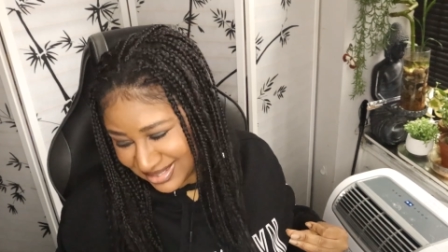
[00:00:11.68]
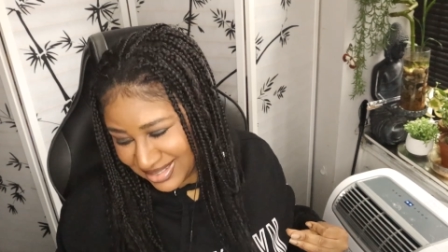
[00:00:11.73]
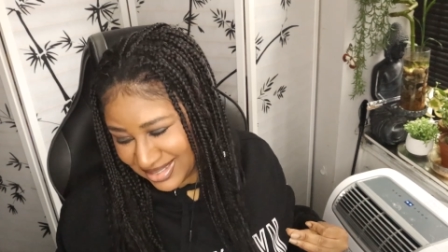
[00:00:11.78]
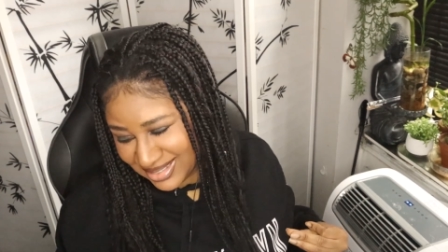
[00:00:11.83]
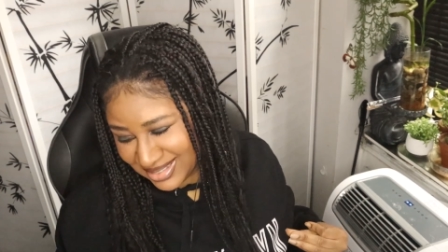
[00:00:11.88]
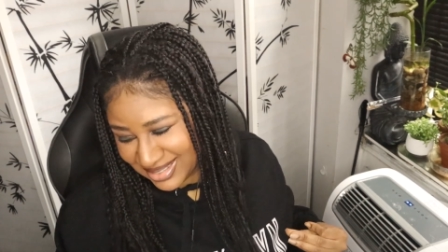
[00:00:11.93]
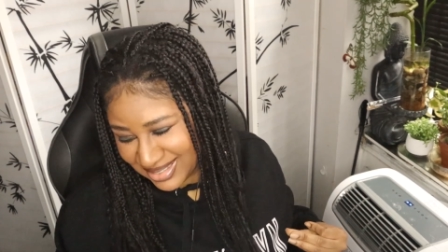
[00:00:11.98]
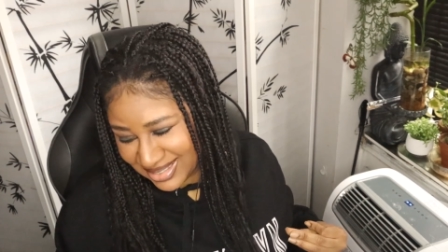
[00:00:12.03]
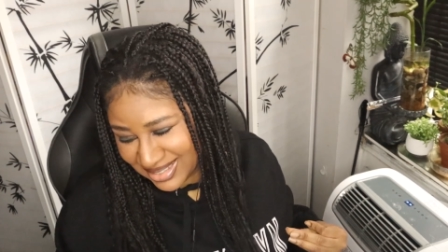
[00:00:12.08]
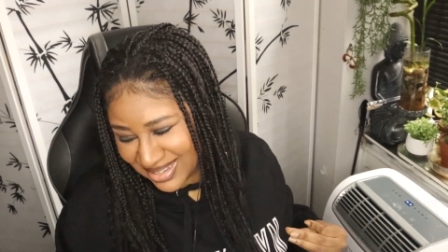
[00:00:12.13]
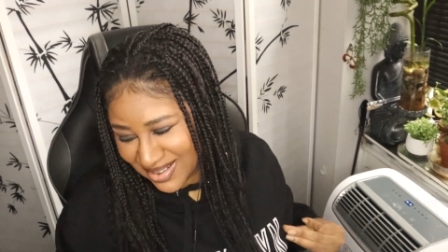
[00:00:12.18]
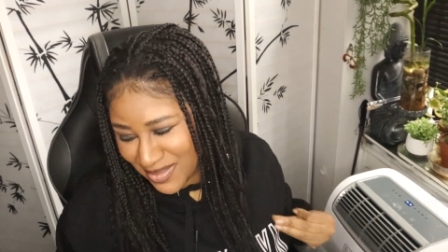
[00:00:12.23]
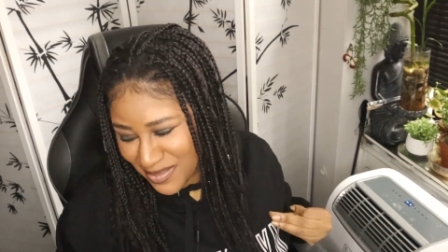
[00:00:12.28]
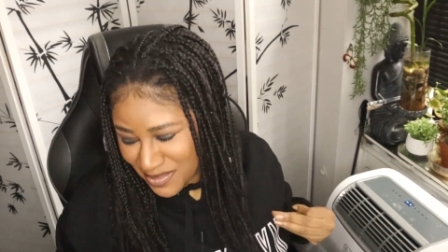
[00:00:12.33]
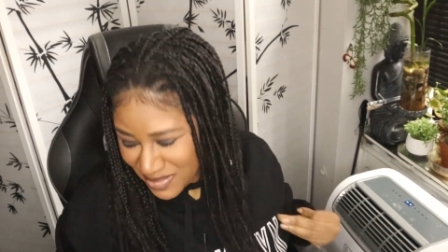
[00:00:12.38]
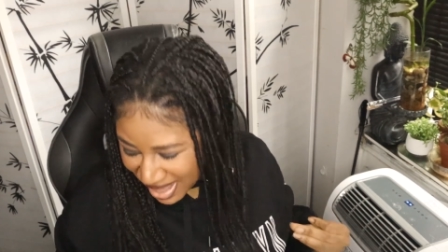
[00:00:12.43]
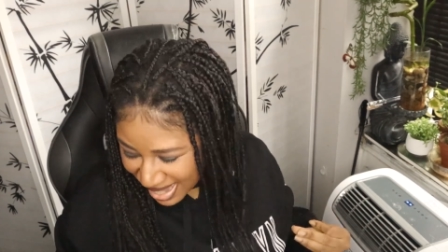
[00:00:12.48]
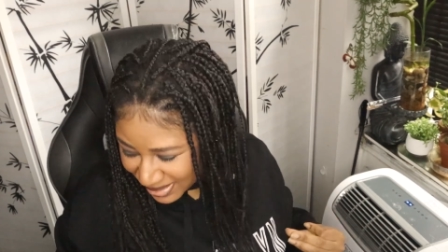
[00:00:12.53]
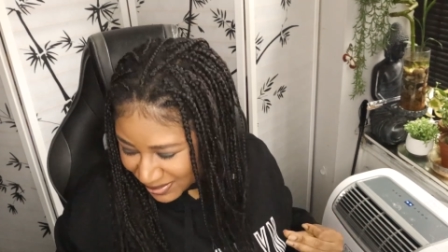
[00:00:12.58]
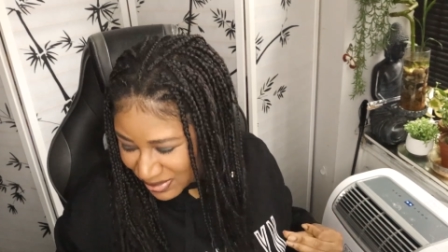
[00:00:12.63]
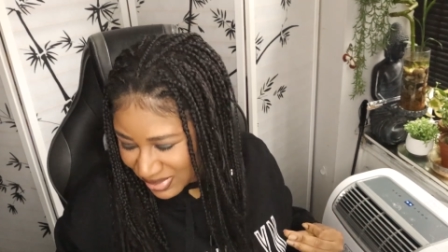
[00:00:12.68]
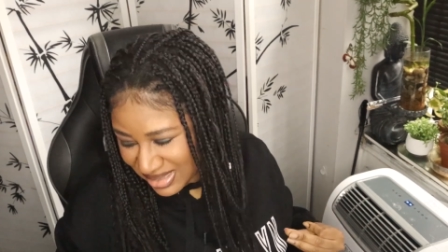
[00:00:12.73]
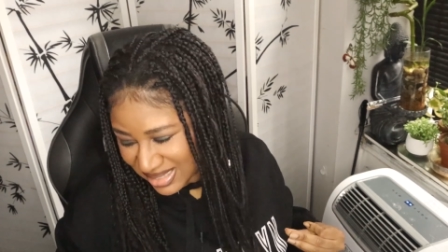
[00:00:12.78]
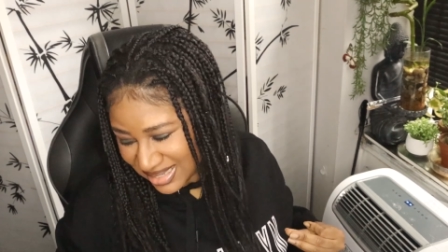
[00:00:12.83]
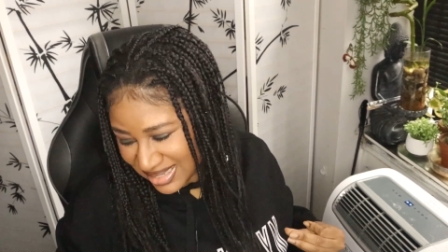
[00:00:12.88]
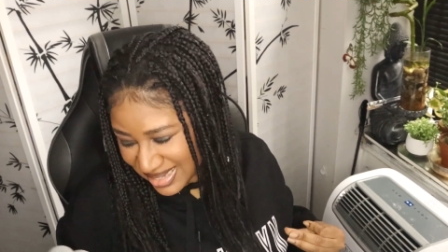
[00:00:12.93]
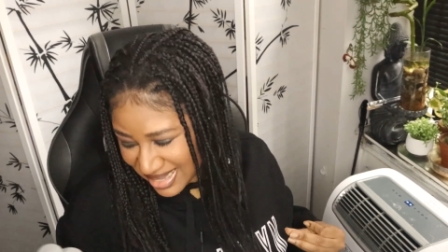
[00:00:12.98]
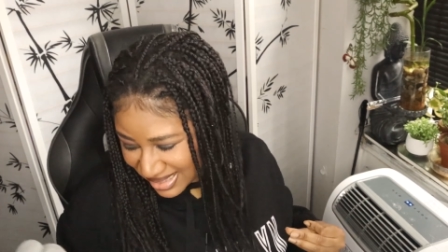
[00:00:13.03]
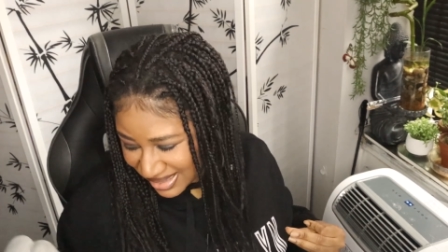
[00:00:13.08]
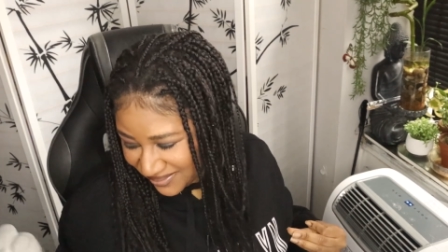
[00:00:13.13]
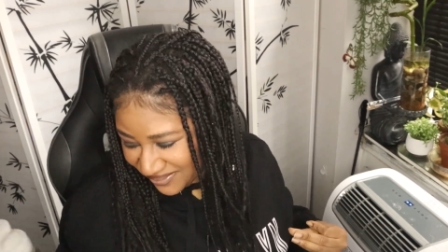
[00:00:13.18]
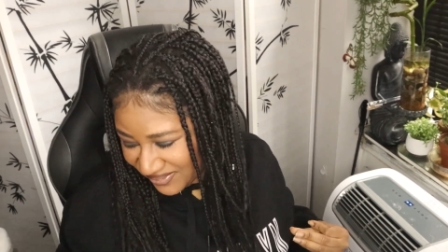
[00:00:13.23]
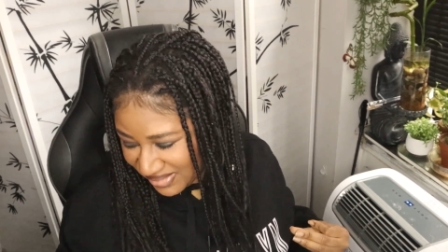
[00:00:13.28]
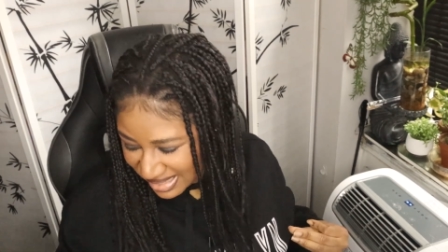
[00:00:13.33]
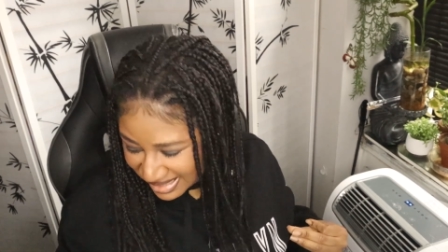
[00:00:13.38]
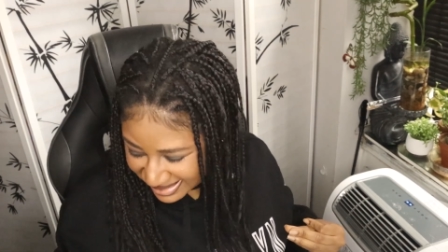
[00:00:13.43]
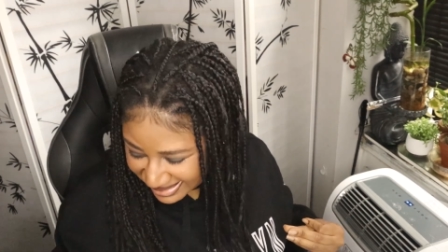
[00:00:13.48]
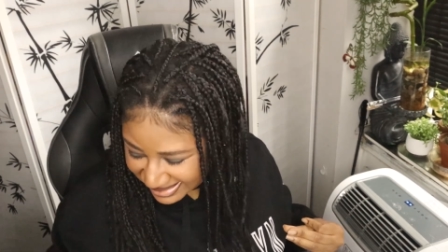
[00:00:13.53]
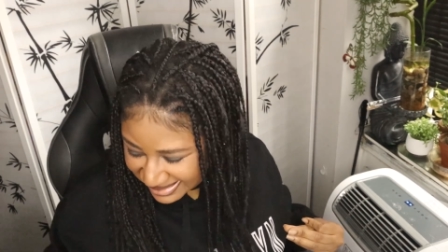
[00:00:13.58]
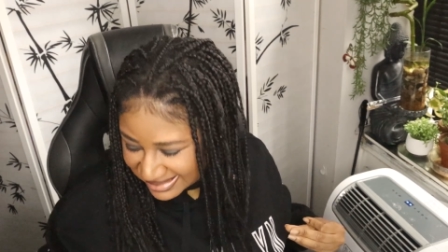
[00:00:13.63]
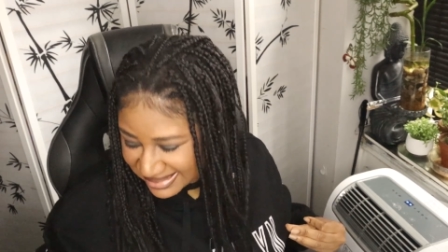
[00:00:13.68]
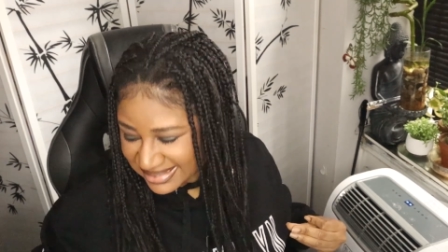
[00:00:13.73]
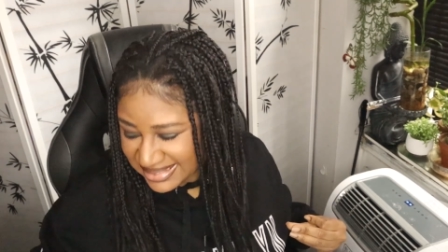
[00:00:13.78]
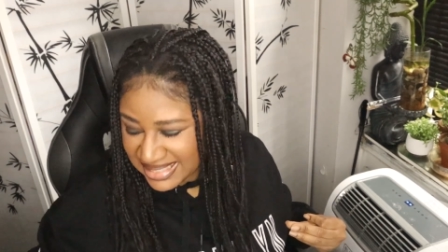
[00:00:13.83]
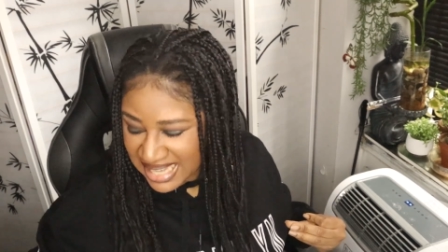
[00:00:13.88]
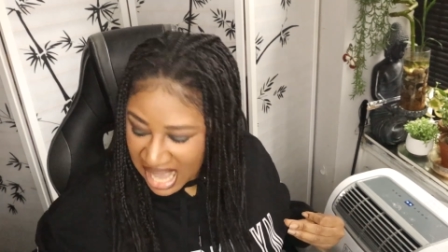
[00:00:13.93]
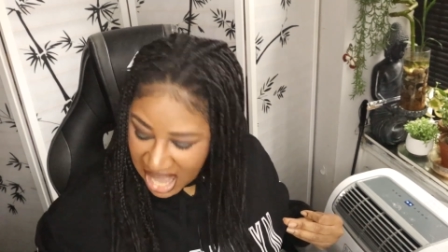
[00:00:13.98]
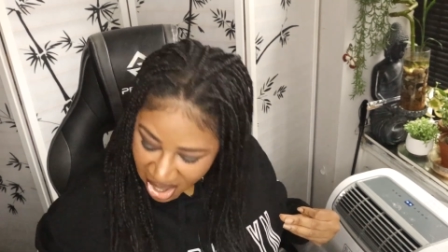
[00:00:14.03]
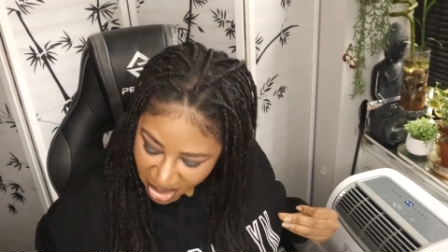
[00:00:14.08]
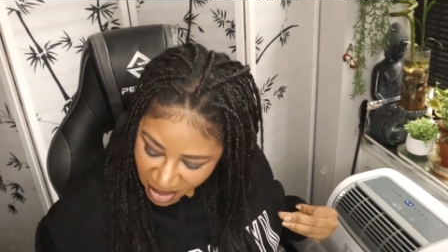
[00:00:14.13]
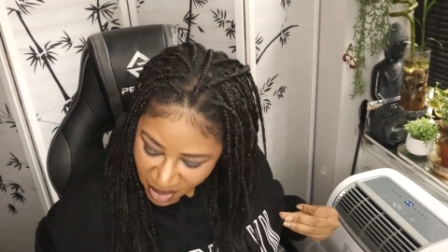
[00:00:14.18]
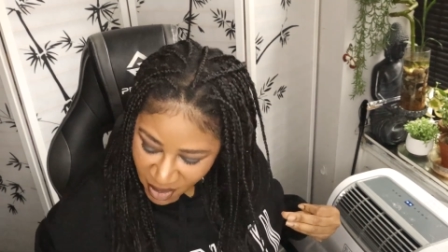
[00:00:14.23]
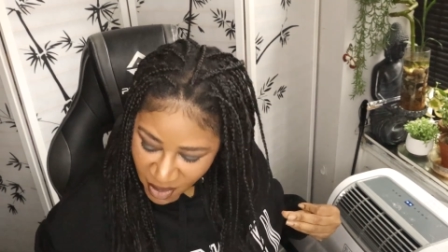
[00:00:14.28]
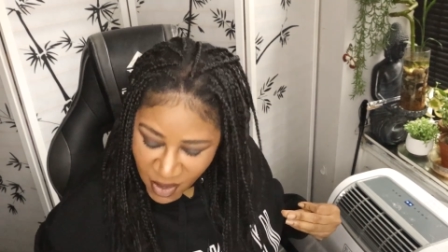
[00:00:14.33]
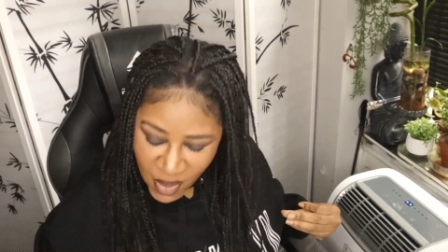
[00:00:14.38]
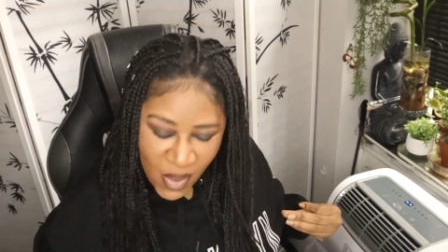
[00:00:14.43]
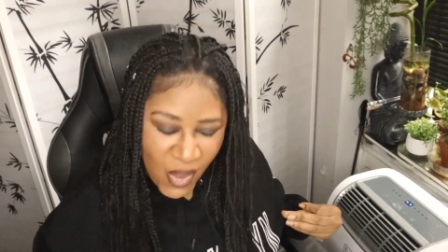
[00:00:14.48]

I'm back with another video.